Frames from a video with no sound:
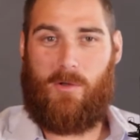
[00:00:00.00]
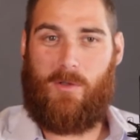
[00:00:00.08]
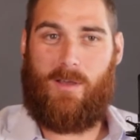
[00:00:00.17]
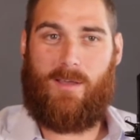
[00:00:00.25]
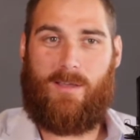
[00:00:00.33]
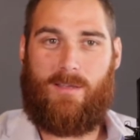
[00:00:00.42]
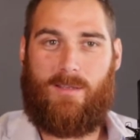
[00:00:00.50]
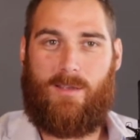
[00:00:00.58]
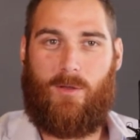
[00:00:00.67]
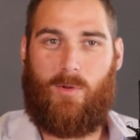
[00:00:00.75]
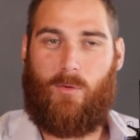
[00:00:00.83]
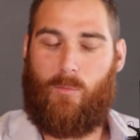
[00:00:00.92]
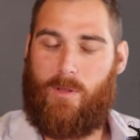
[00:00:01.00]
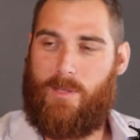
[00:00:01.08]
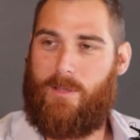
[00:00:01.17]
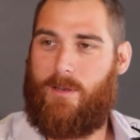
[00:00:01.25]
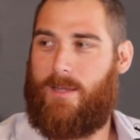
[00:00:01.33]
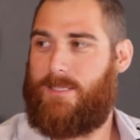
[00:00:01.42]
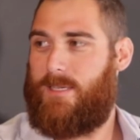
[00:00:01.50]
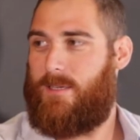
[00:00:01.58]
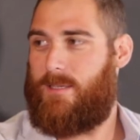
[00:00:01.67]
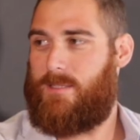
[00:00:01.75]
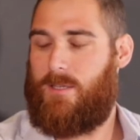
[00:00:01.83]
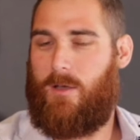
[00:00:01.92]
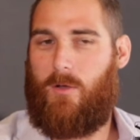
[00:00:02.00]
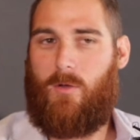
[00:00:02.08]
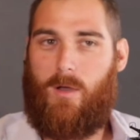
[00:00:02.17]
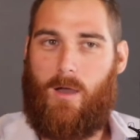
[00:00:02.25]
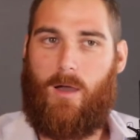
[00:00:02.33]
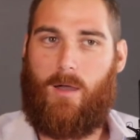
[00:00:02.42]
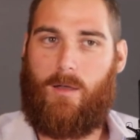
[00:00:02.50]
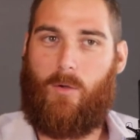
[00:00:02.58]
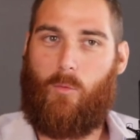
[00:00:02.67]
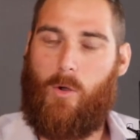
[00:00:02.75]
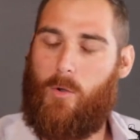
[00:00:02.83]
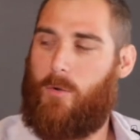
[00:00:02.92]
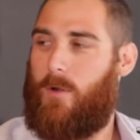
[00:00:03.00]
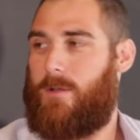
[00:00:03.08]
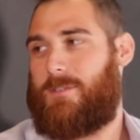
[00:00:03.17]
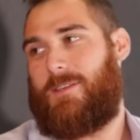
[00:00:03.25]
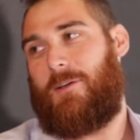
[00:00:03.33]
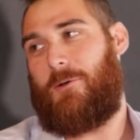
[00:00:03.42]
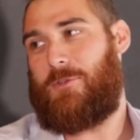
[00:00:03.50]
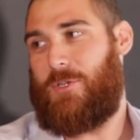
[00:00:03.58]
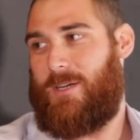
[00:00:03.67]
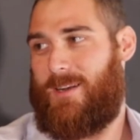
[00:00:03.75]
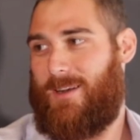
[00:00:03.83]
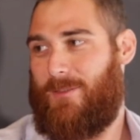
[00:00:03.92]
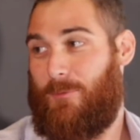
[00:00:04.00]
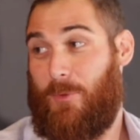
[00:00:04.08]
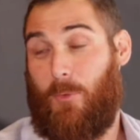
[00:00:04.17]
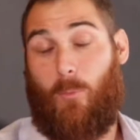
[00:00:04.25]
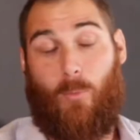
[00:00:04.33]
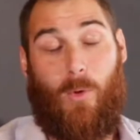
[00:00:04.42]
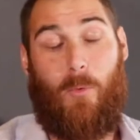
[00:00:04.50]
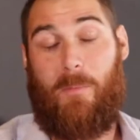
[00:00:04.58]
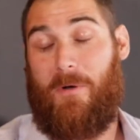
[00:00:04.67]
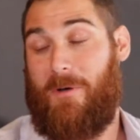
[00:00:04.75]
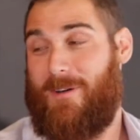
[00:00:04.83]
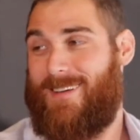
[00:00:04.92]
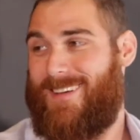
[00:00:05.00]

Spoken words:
Clay, you know what a really good idea is, though? I'm going to row across the ocean in a little rowboat.